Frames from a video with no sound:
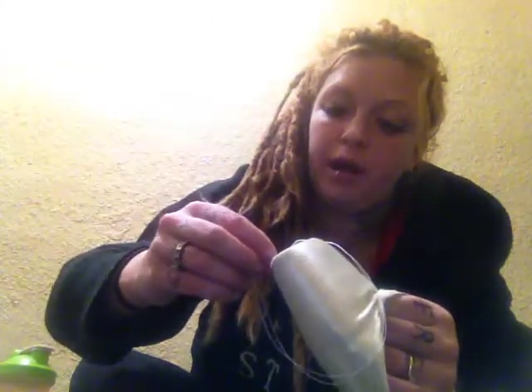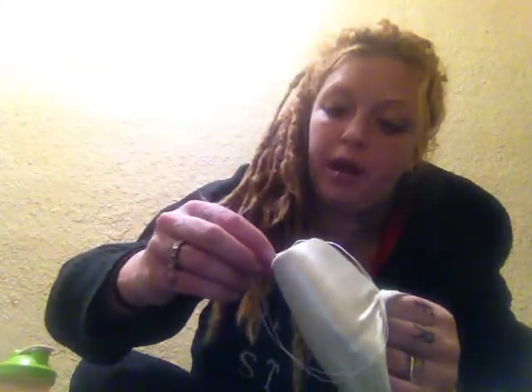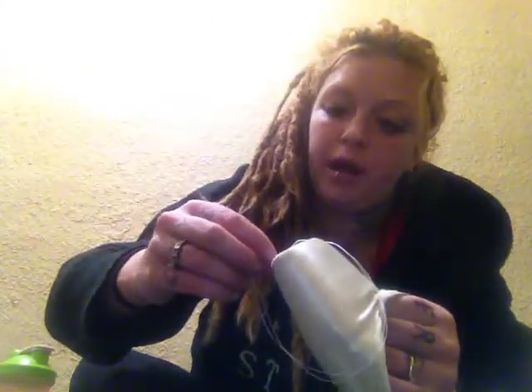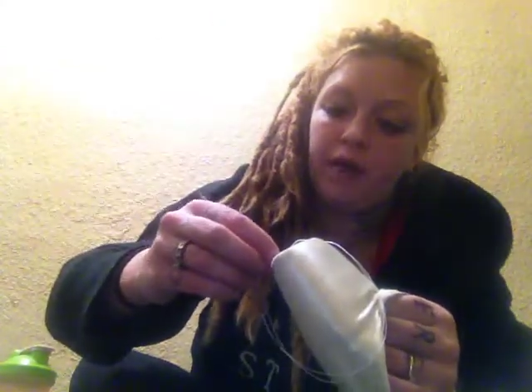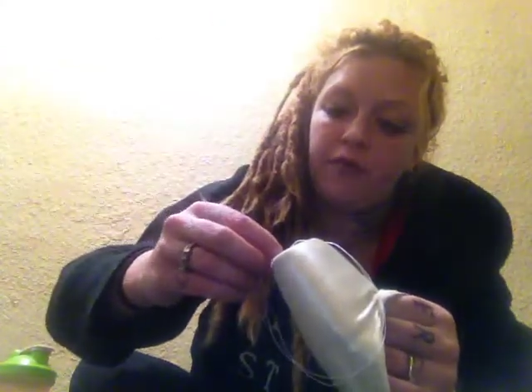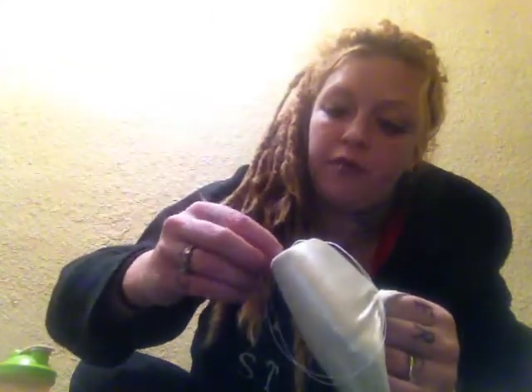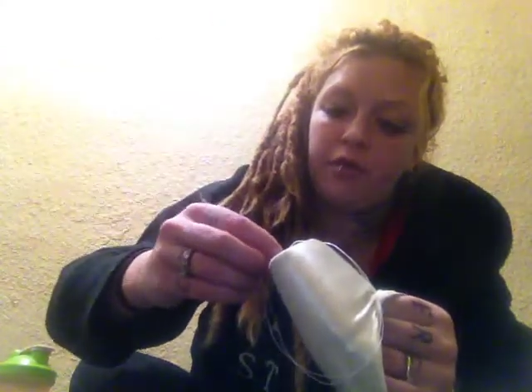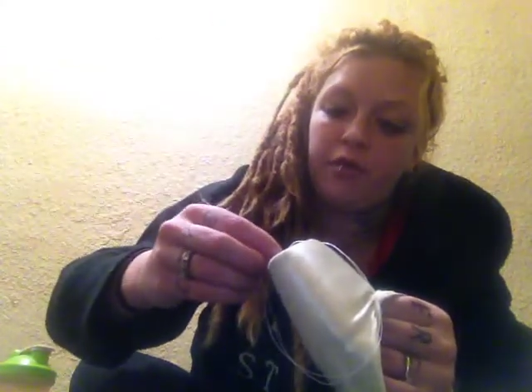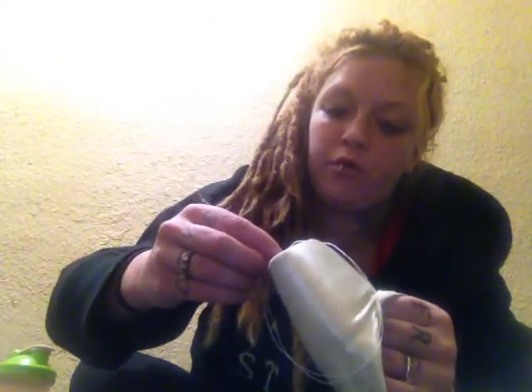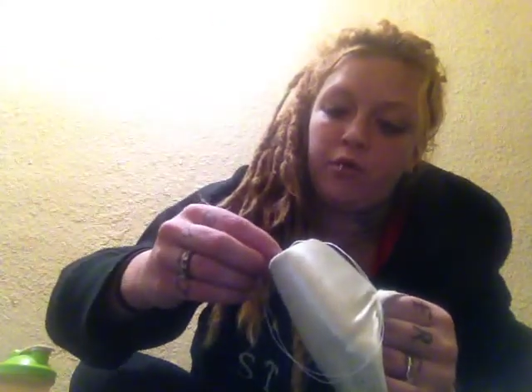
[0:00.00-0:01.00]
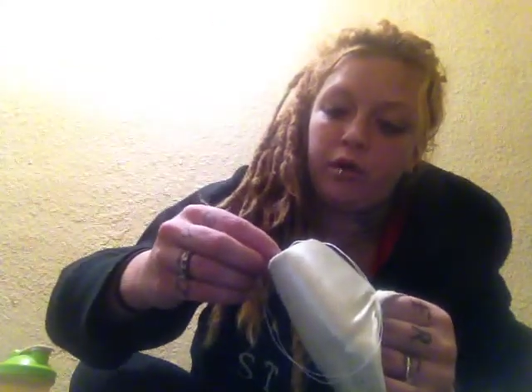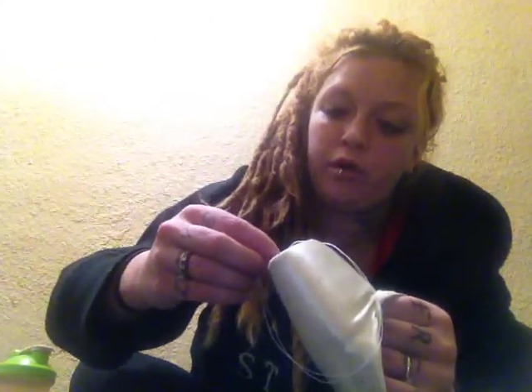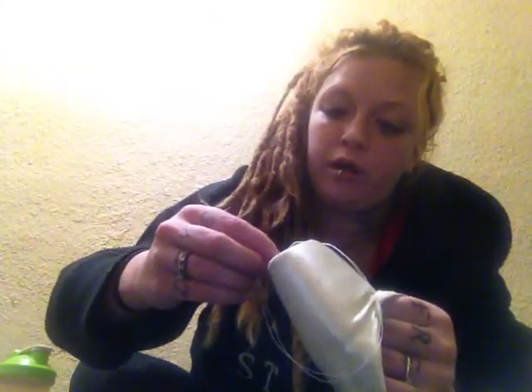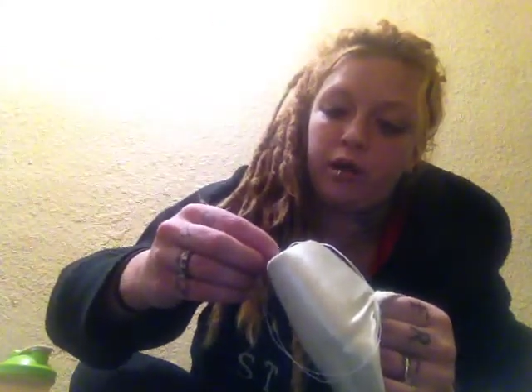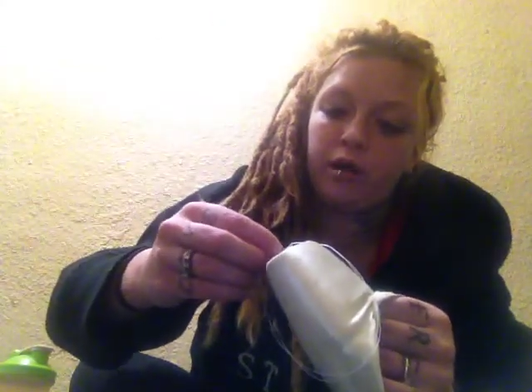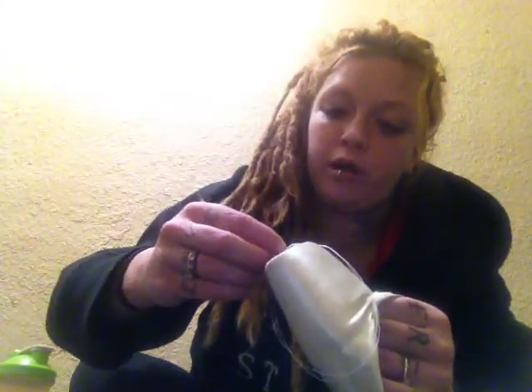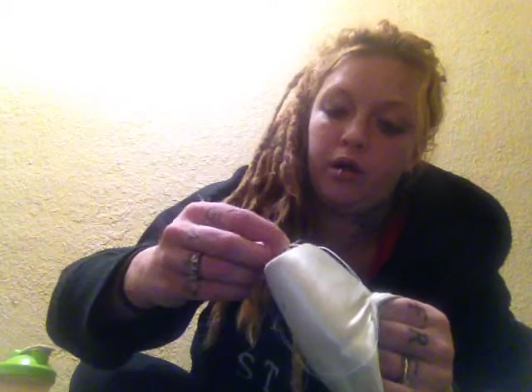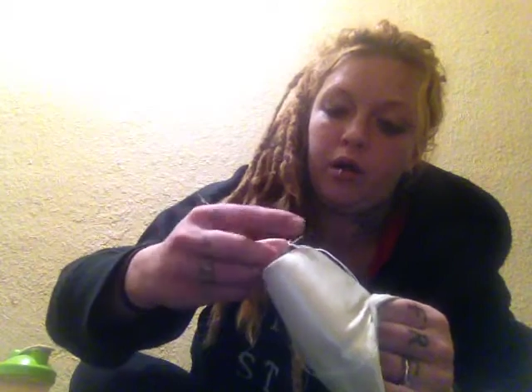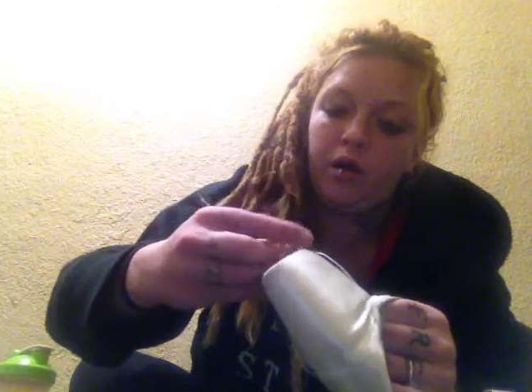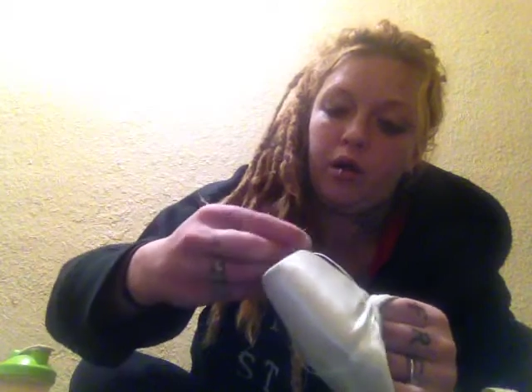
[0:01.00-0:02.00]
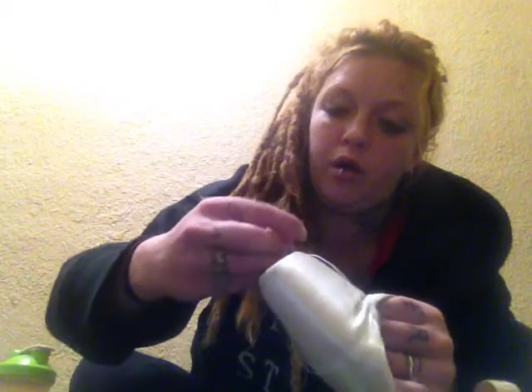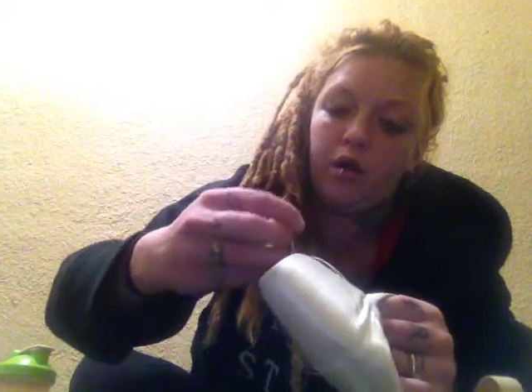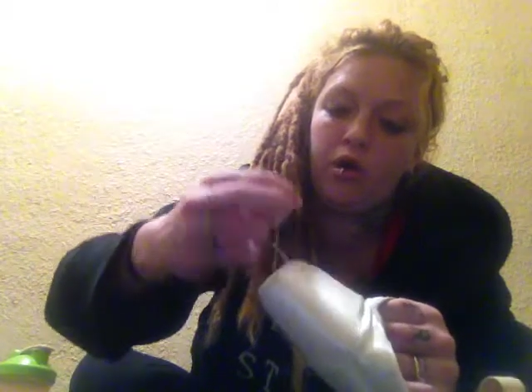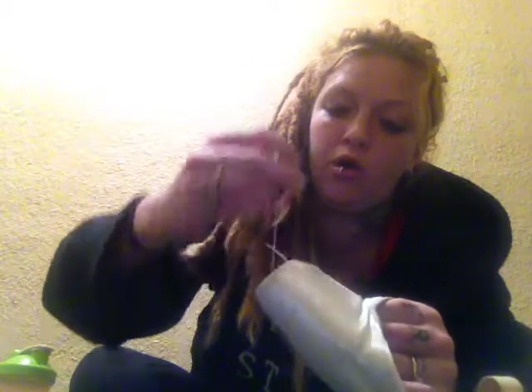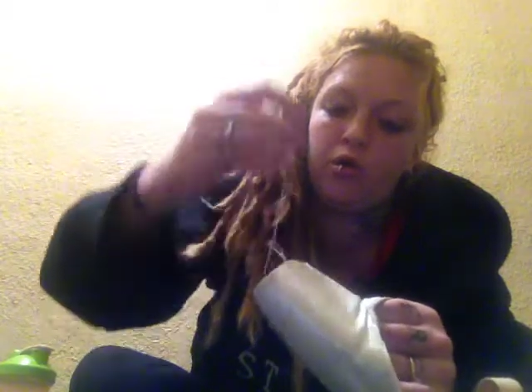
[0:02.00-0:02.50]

after you work it all